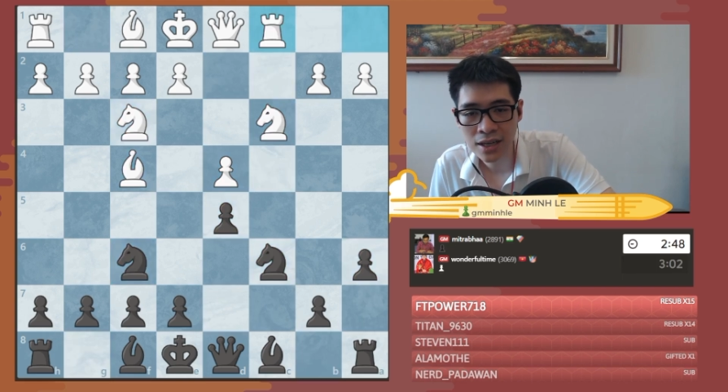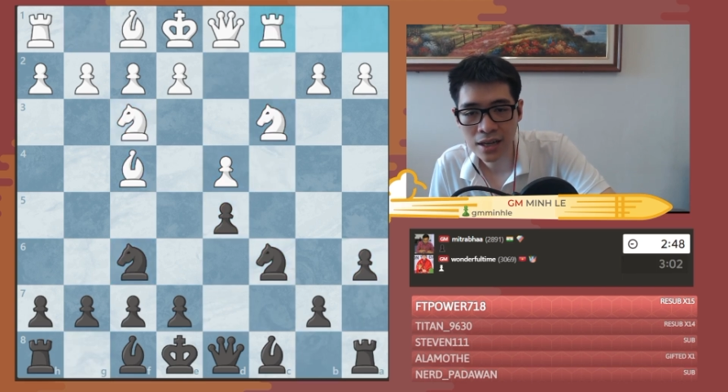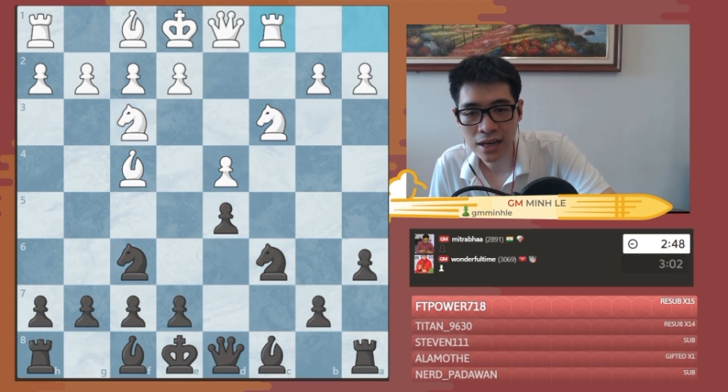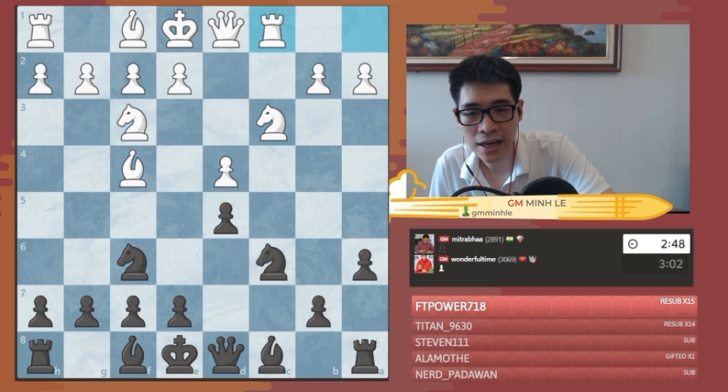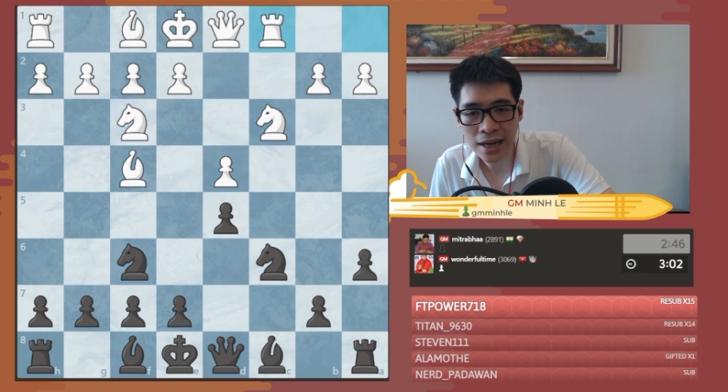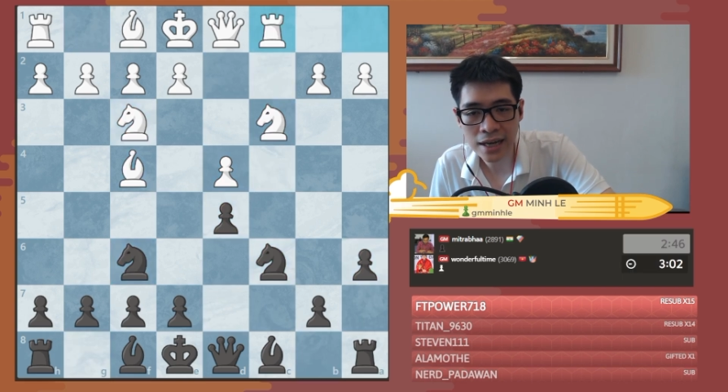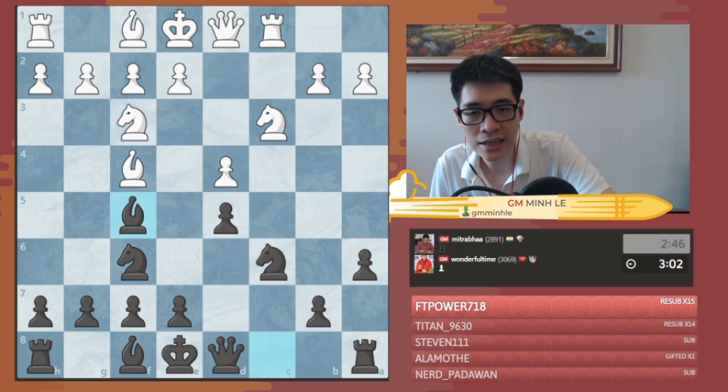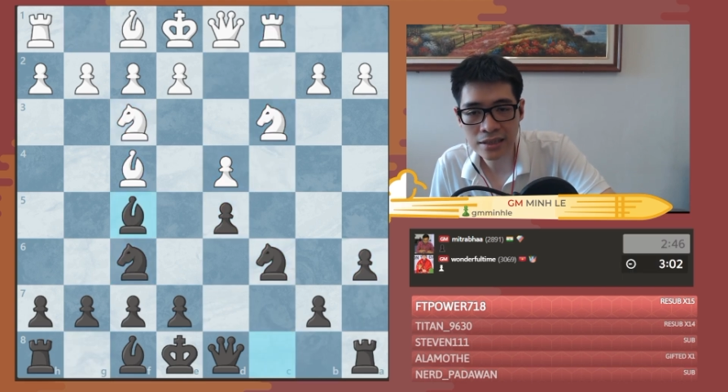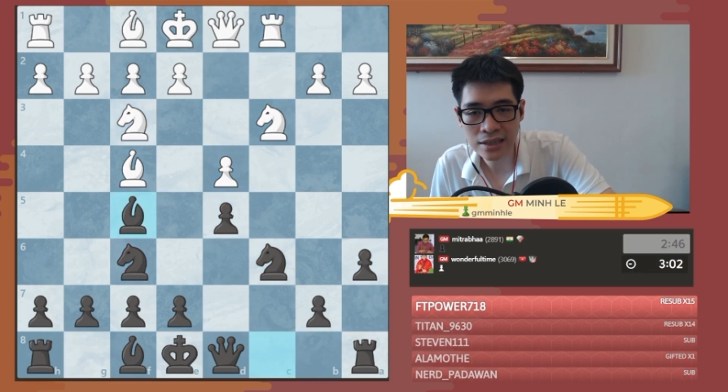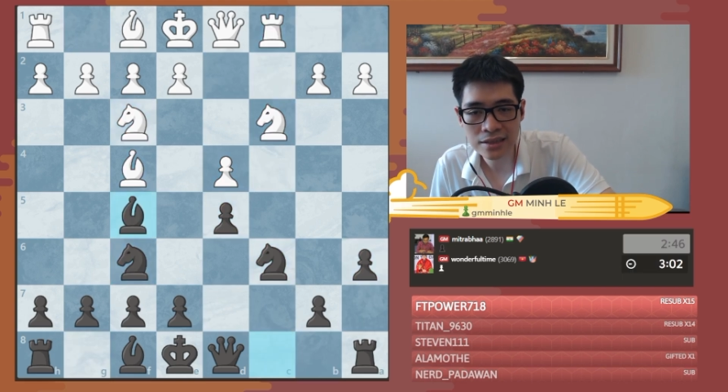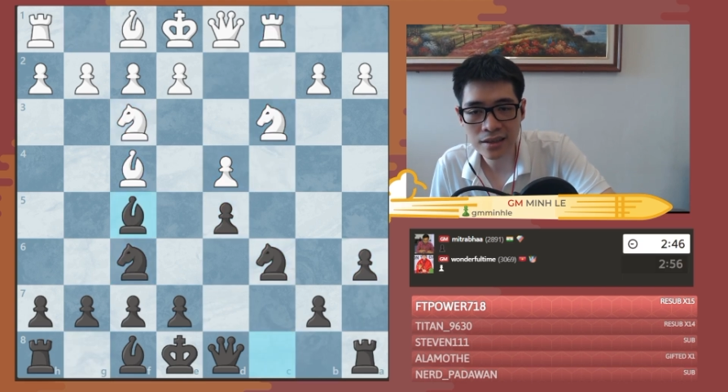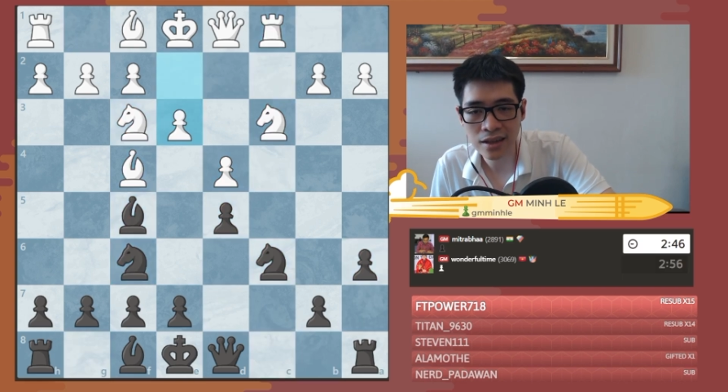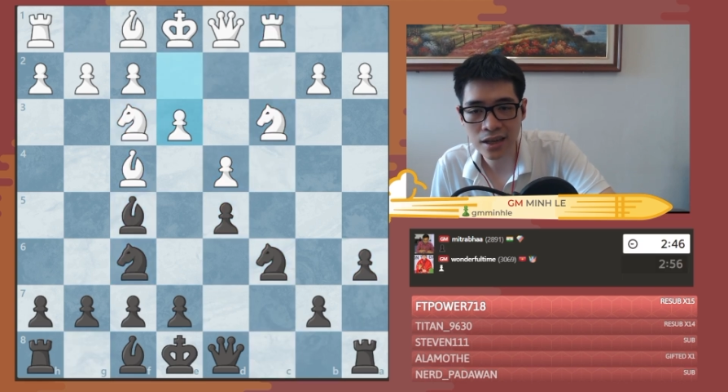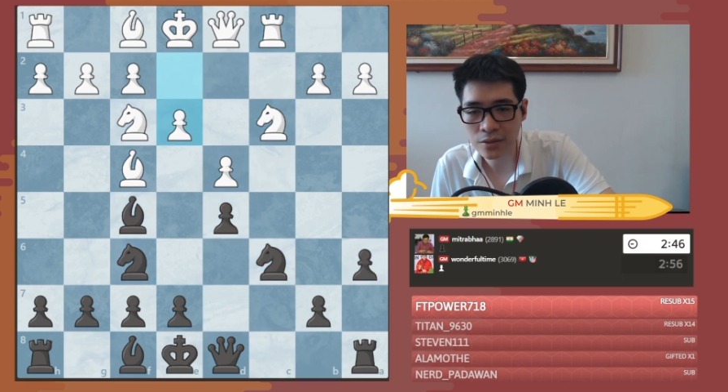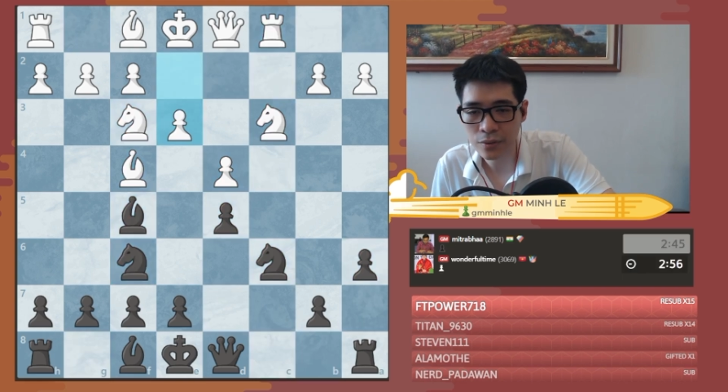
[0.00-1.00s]
And this
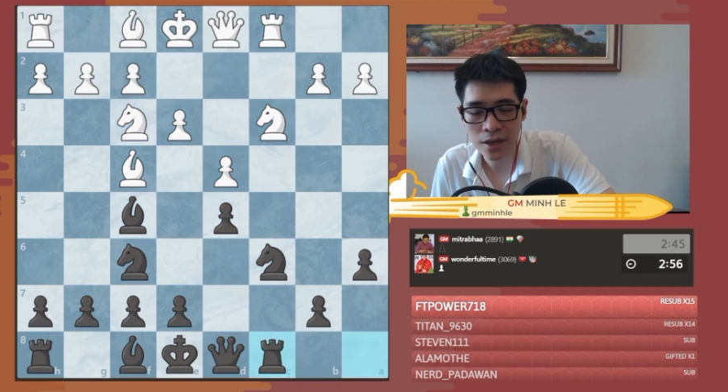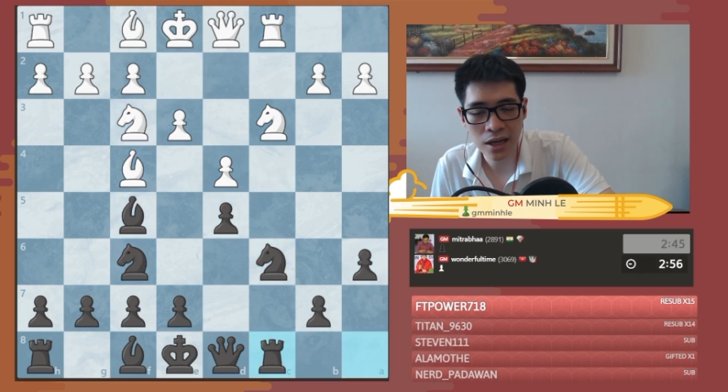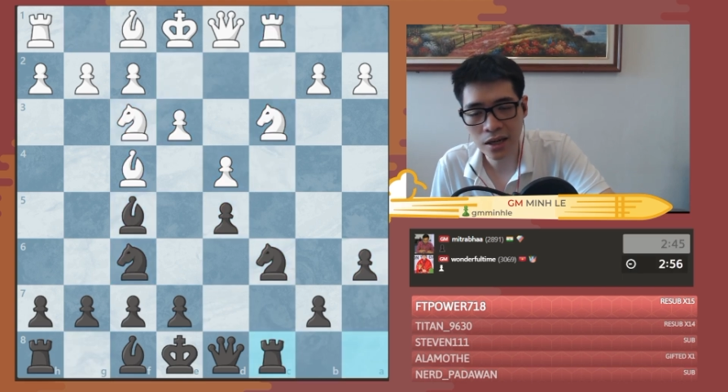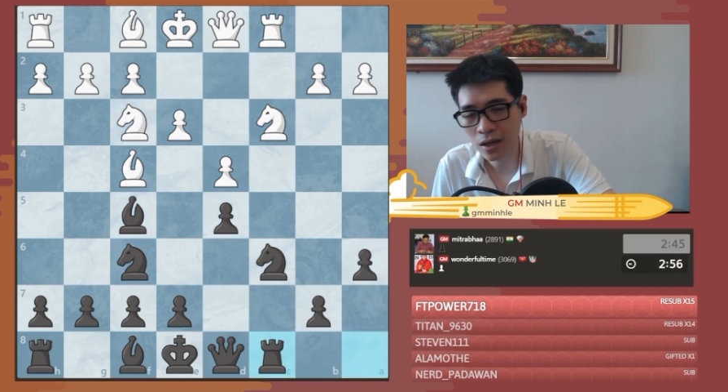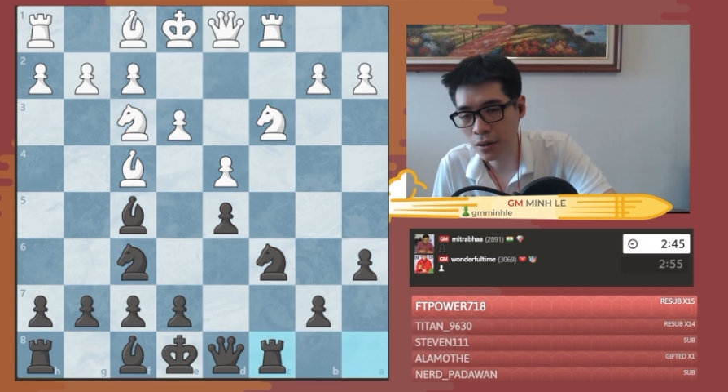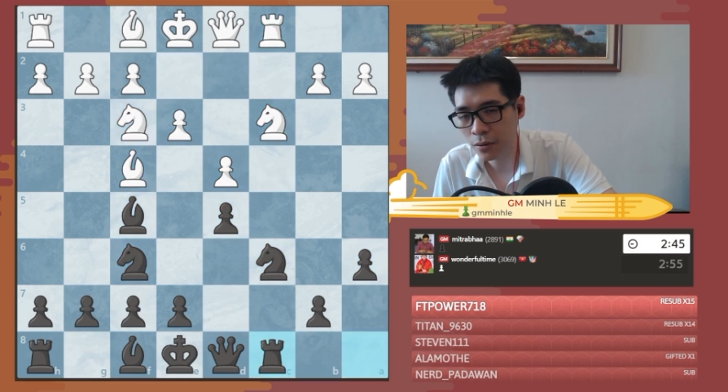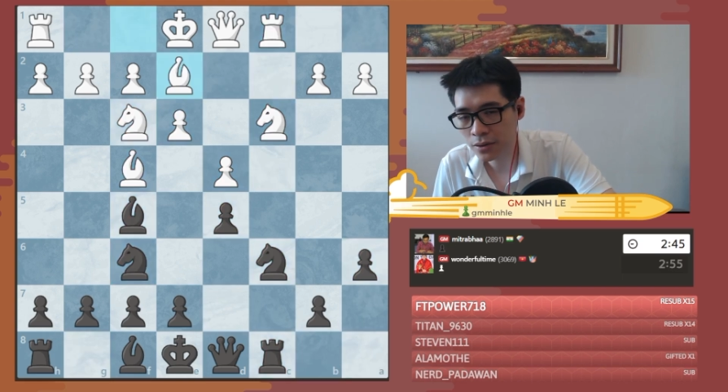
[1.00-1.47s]
line is what I know,